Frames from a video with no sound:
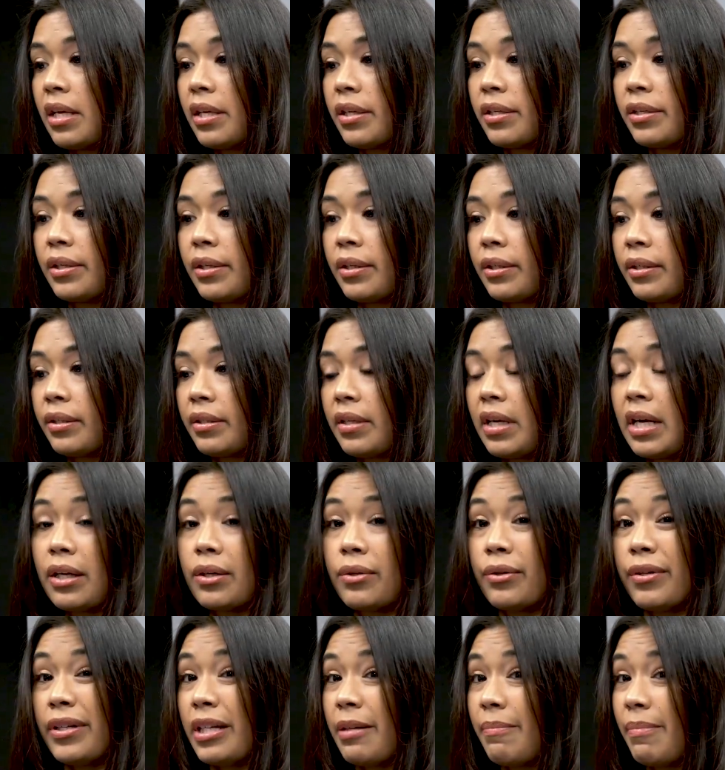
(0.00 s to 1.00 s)
you're not
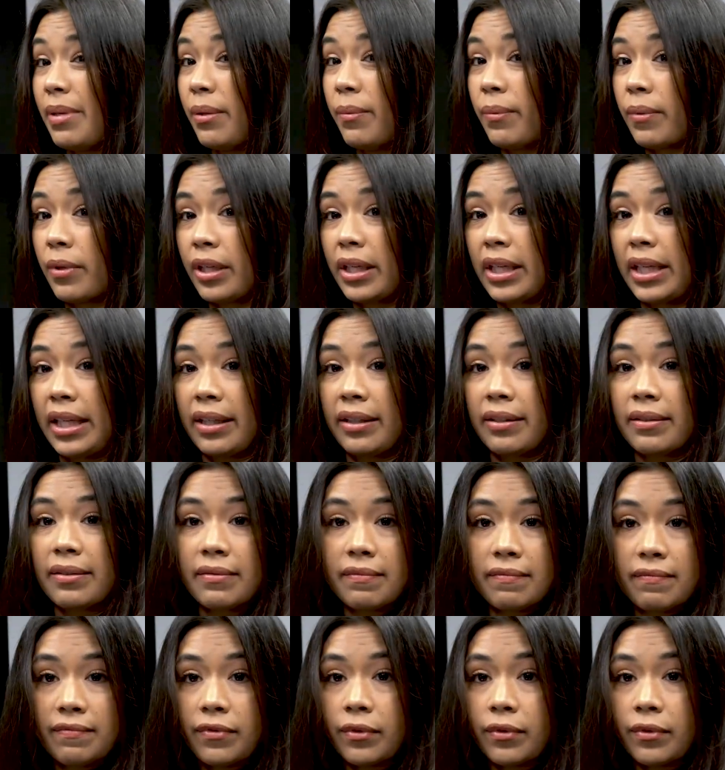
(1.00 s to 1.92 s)
going to be working